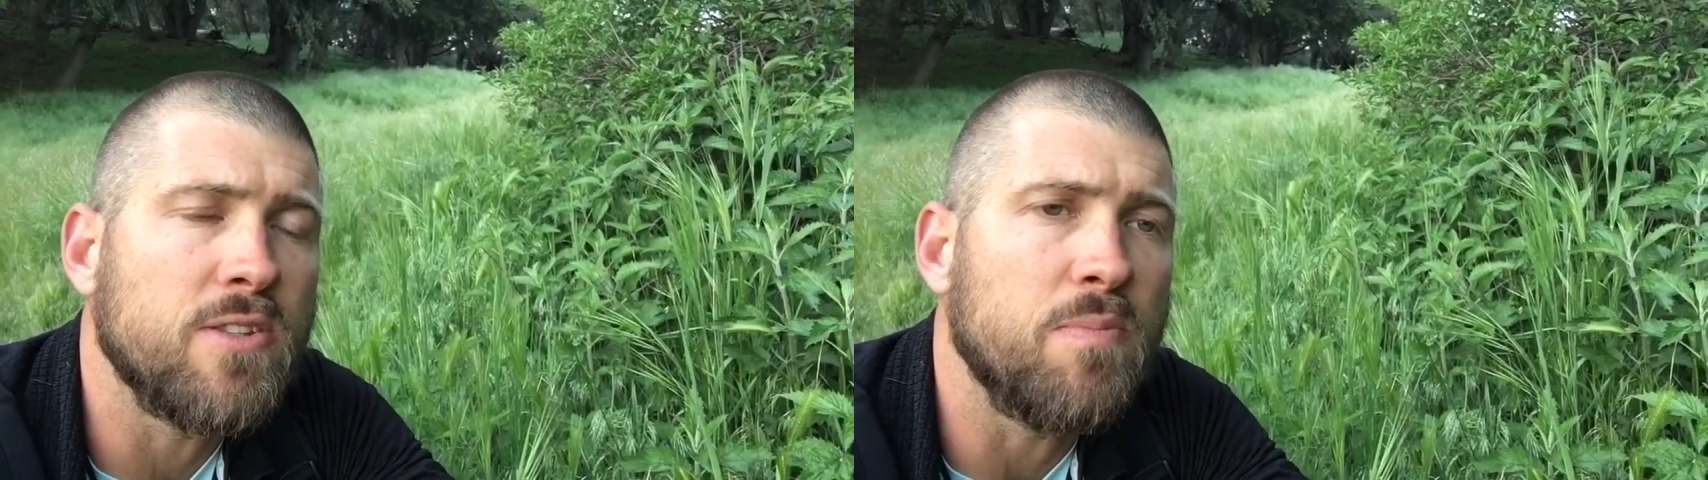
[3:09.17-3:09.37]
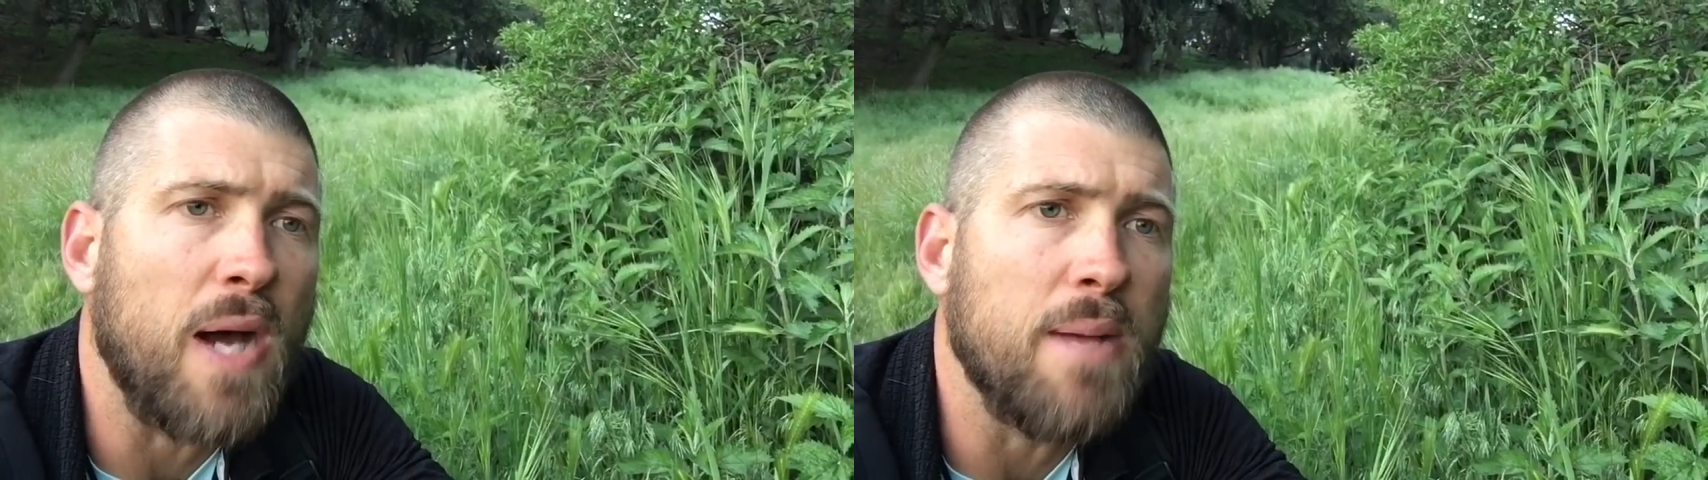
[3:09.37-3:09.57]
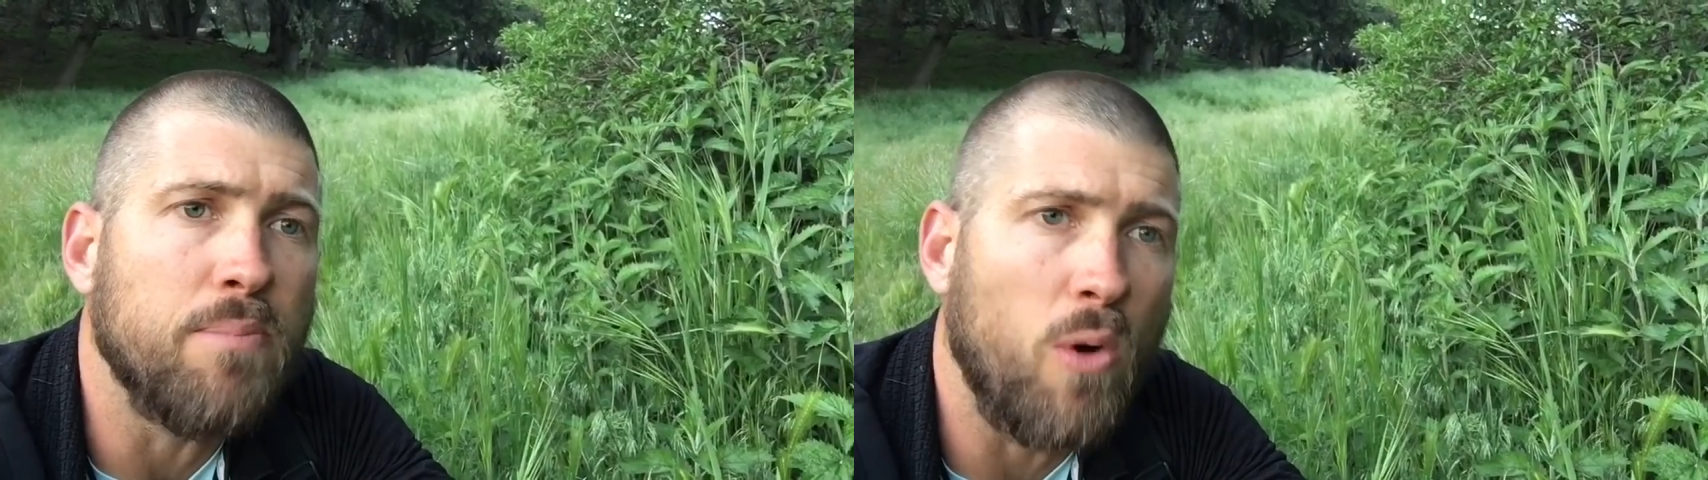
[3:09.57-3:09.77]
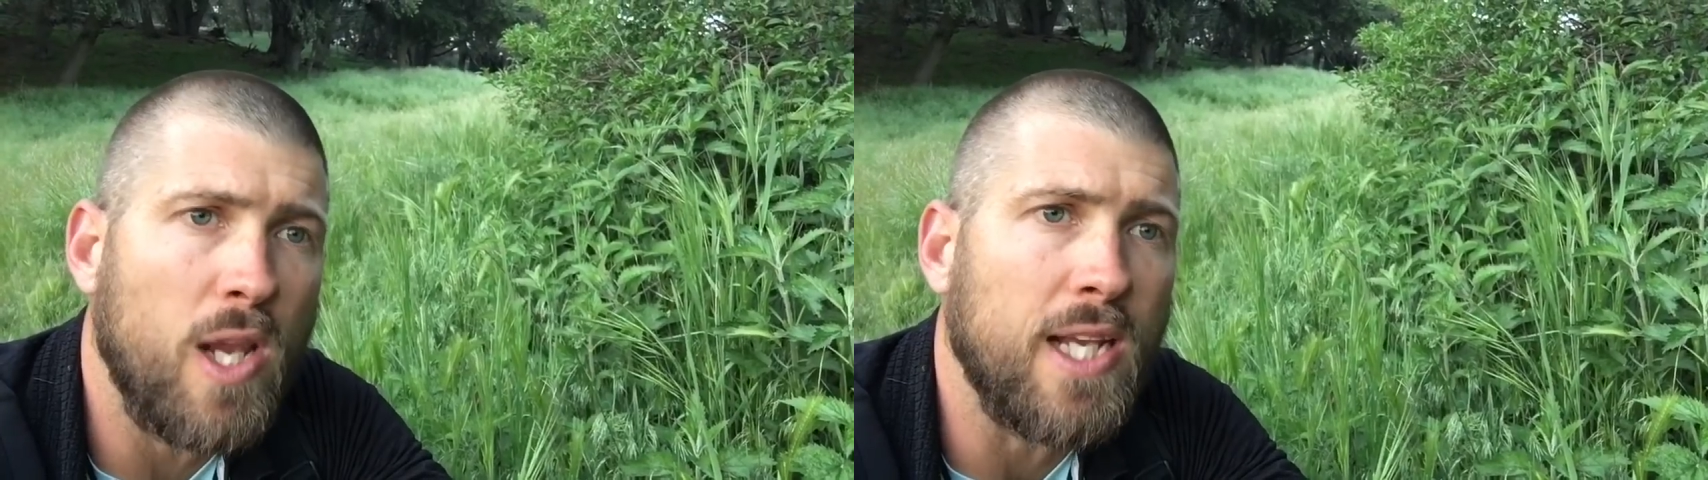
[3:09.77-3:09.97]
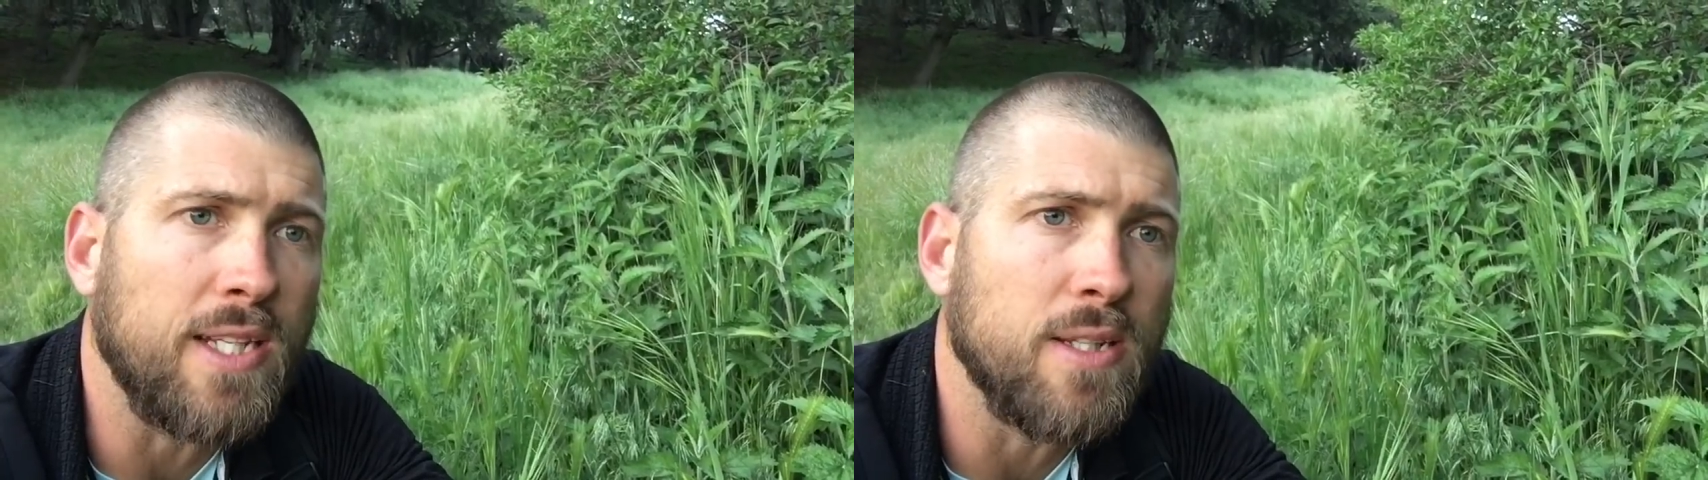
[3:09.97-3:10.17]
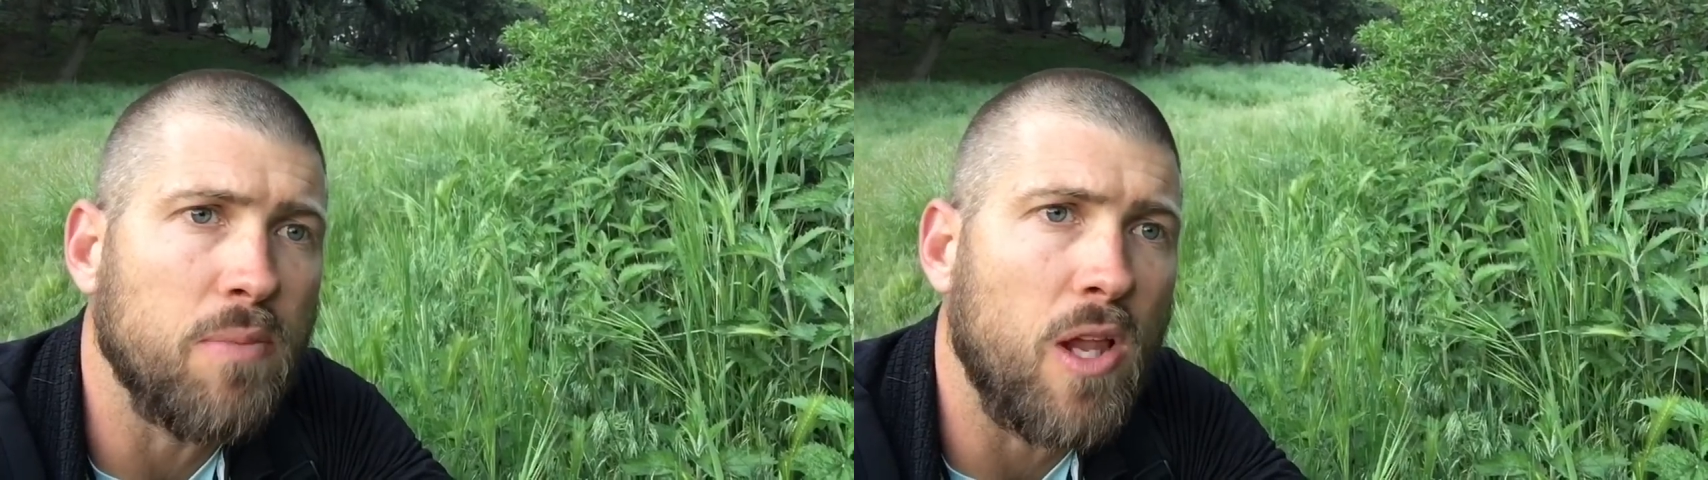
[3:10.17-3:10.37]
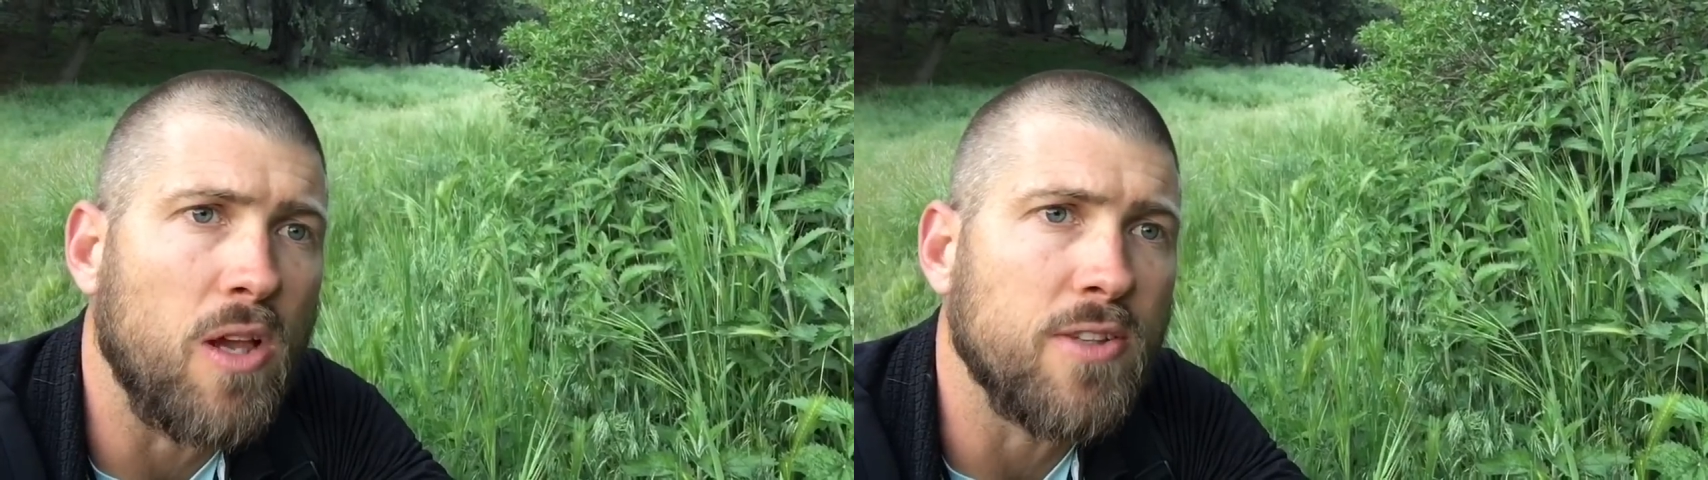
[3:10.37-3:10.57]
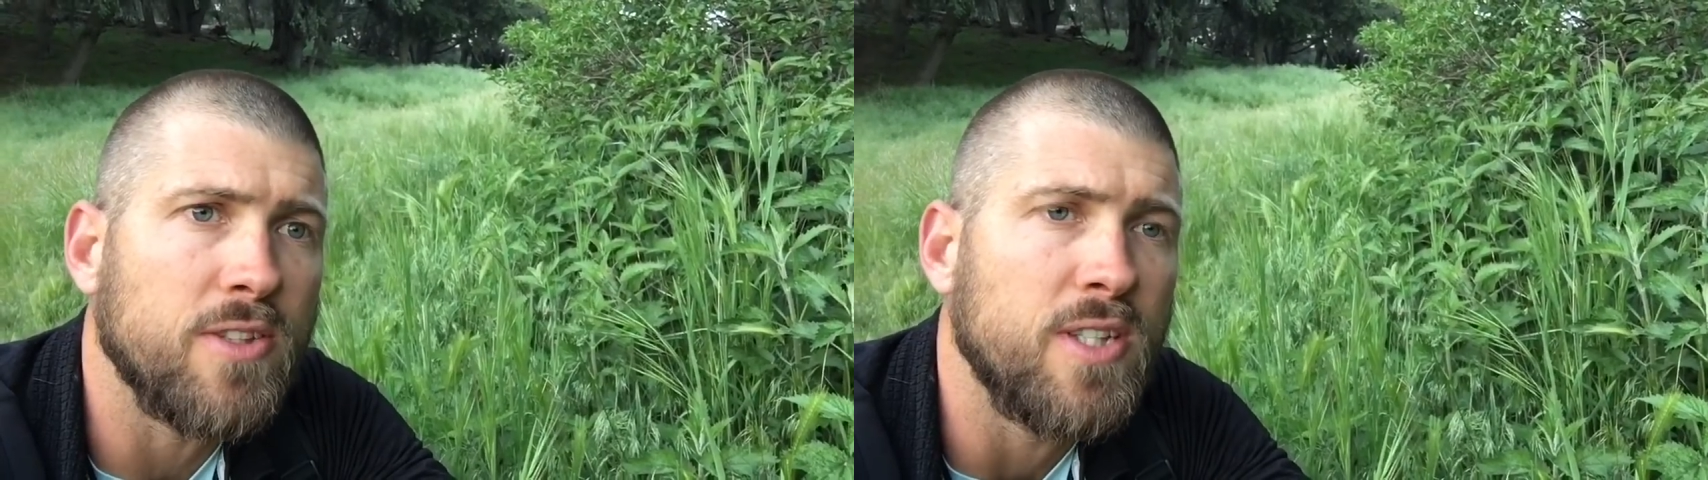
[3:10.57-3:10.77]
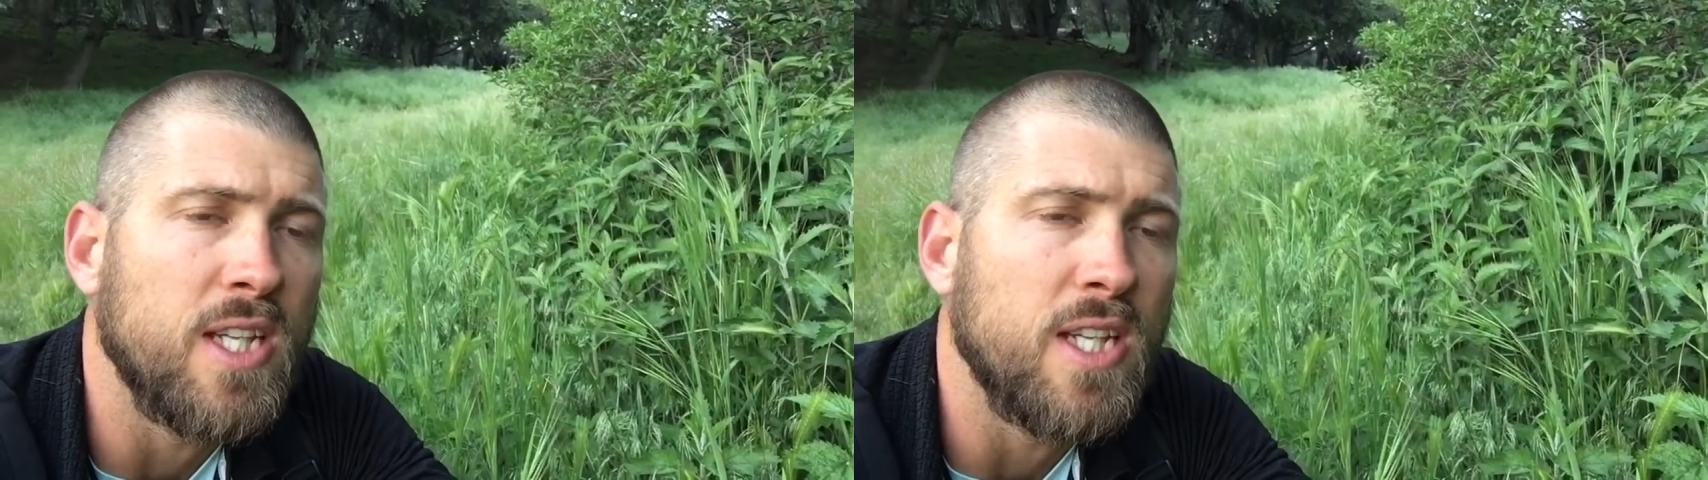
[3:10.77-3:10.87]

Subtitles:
by boiling the plant.